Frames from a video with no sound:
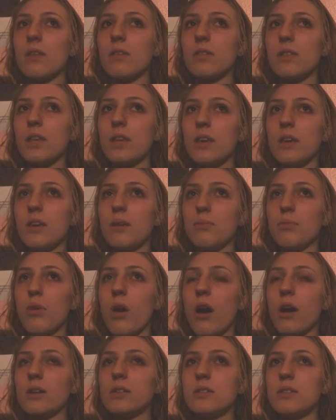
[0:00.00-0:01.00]
the
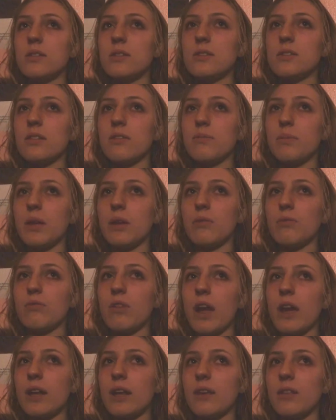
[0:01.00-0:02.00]
process of me
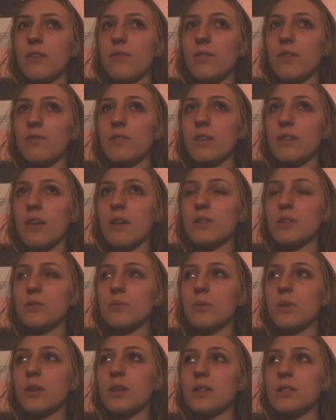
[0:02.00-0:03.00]
writing the
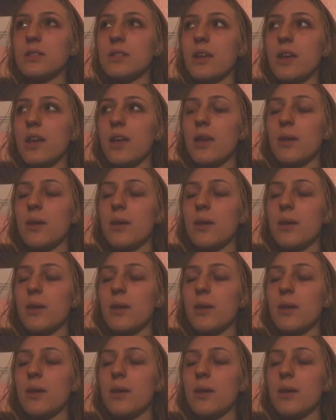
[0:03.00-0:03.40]
50,000 words,